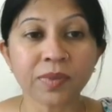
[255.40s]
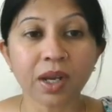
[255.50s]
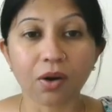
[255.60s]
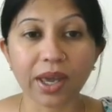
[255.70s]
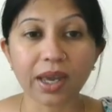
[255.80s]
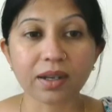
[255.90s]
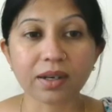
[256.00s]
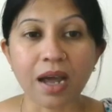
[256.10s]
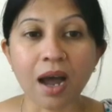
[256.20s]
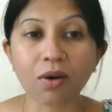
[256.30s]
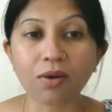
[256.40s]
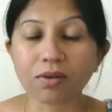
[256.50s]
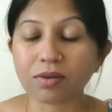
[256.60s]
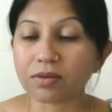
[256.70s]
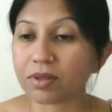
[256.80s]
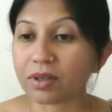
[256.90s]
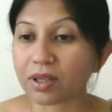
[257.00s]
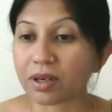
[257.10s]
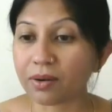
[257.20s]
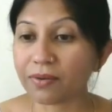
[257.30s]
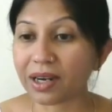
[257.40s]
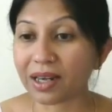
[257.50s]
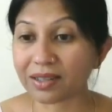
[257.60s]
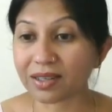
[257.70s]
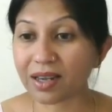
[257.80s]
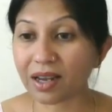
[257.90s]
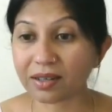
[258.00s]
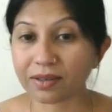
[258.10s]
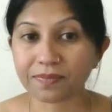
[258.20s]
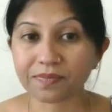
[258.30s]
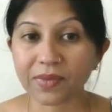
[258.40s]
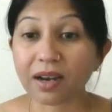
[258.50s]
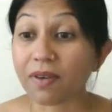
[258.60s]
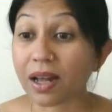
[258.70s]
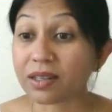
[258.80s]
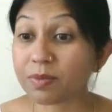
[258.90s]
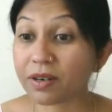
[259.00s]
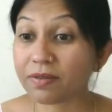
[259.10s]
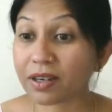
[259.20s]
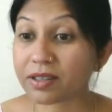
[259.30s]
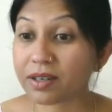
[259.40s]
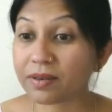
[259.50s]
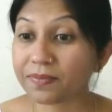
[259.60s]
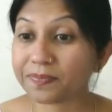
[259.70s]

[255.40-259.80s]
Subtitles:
Okay, now the third one, as I said, advanced manufacturing.